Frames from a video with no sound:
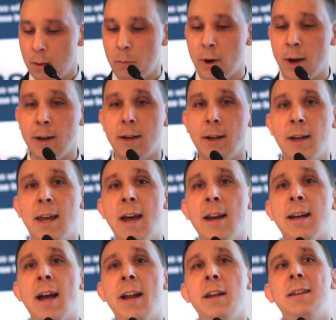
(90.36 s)
But
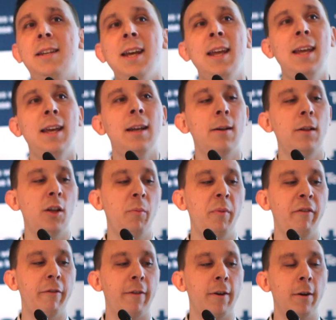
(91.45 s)
again, kind of digging in a little
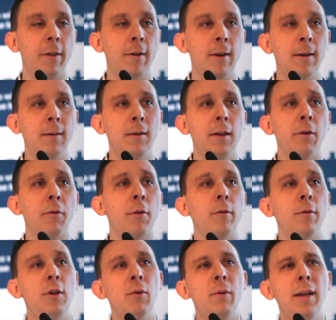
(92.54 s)
bit further, and
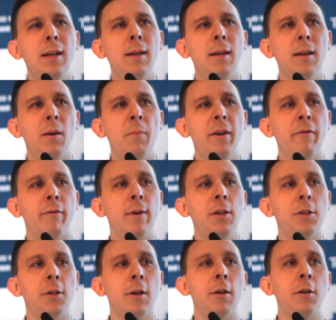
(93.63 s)
through doing a bit of
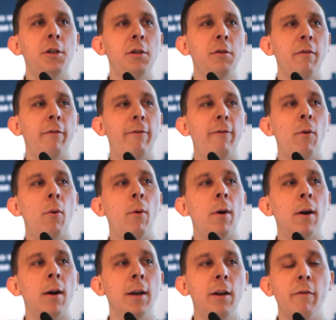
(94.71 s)
research
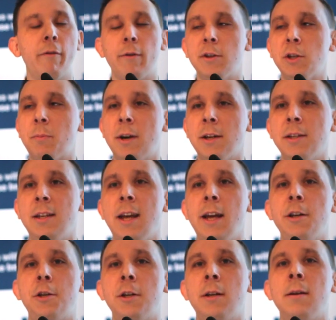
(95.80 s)
for for this
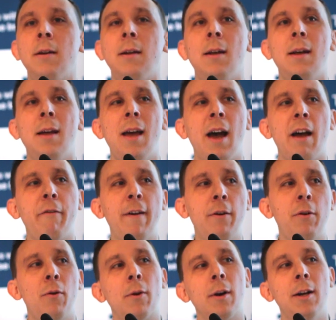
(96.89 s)
presentation, I
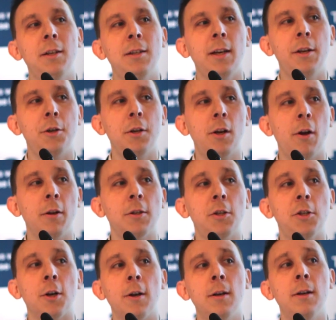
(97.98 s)
found an organization called
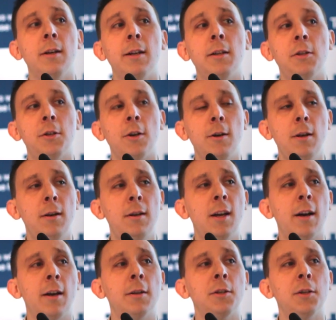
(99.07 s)
Certain, and Certain
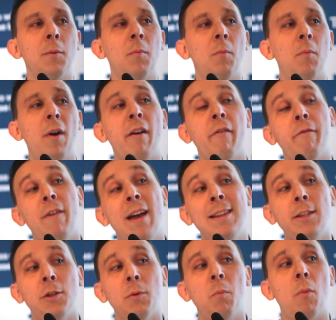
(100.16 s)
does
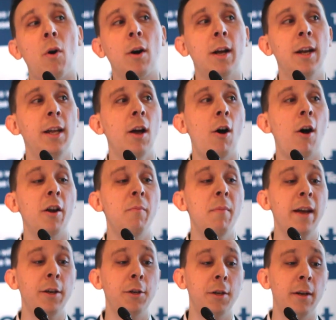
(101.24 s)
events marketing
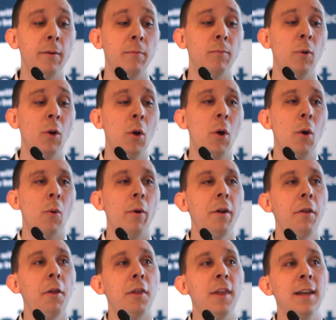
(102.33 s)
automation. And one
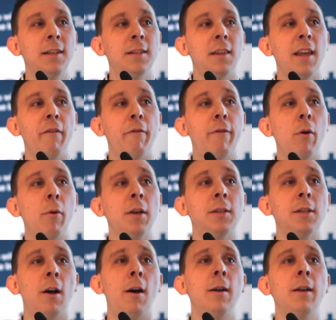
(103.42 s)
of the things that they
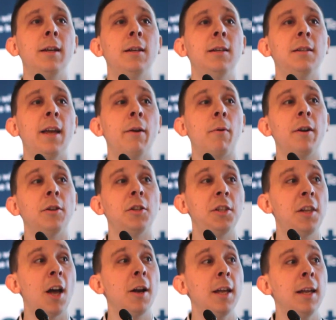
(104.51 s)
focus on is they run a
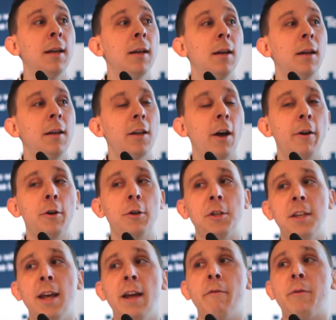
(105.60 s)
study to
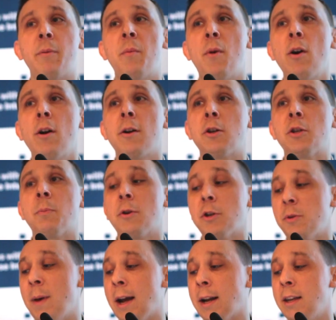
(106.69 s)
understand from a marketer's
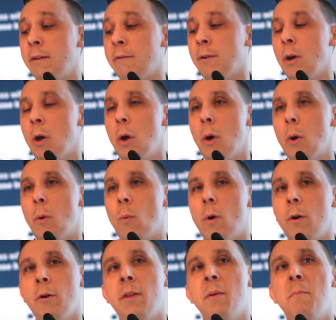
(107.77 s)
perspective
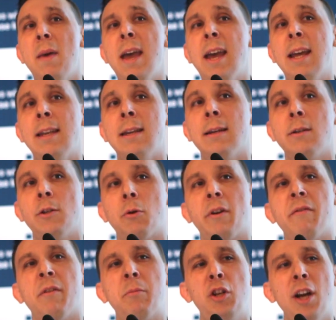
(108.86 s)
what are the main sort
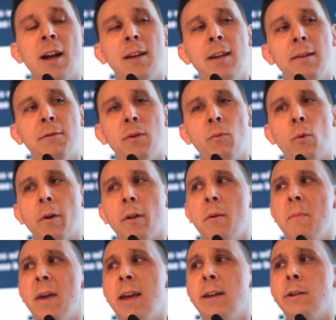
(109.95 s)
of objectives and what are the
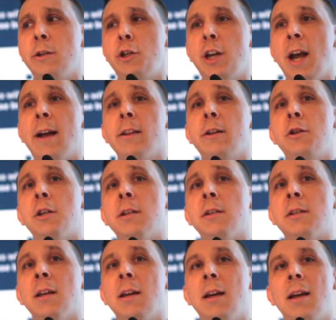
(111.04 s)
main
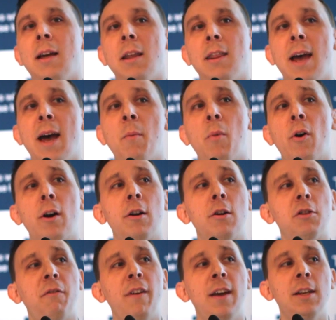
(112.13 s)
challenges that
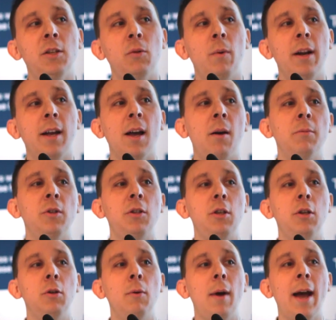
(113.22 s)
marketers face when it comes
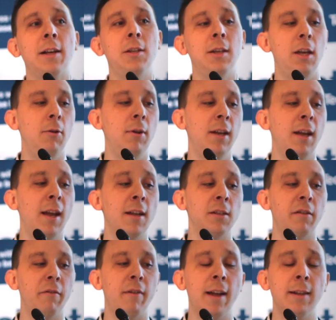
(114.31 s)
to executing
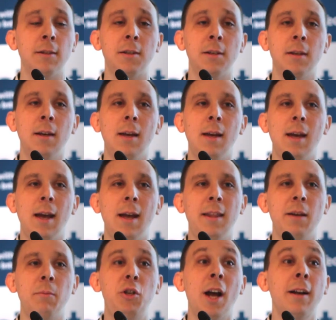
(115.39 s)
against events. And
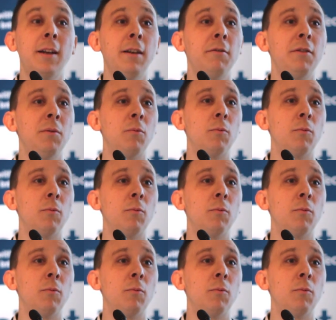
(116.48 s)
the objectives